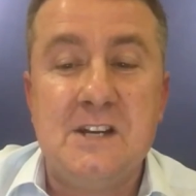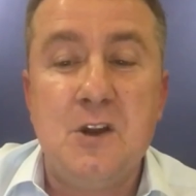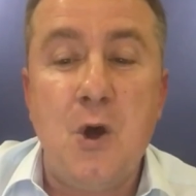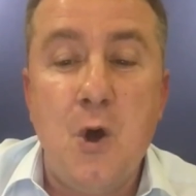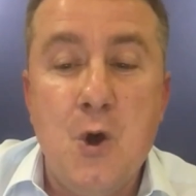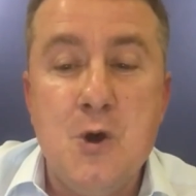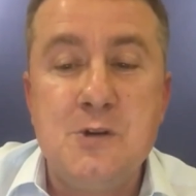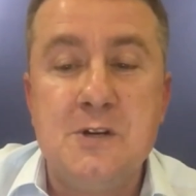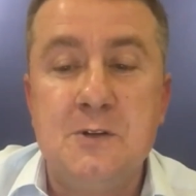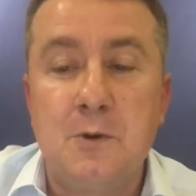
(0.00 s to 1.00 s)
an
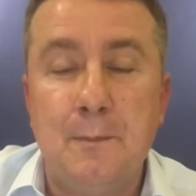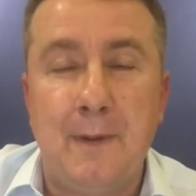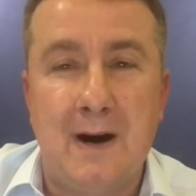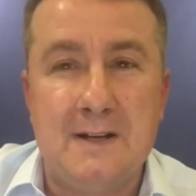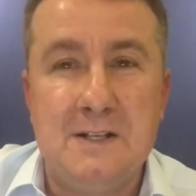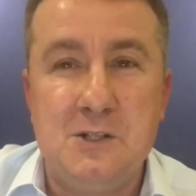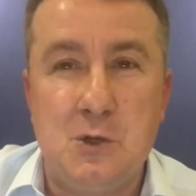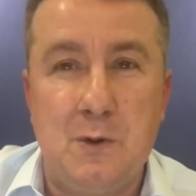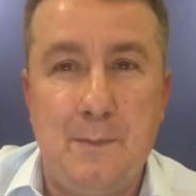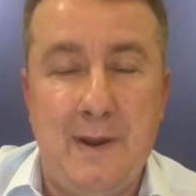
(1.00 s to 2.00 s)
urgent reminder
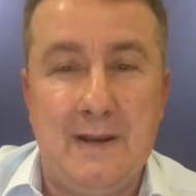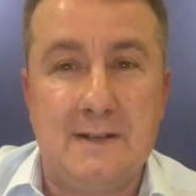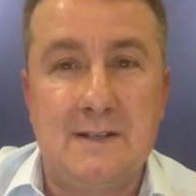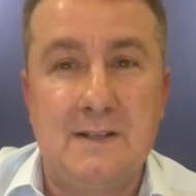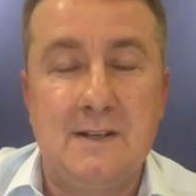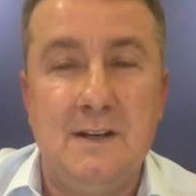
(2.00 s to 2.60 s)
to repent.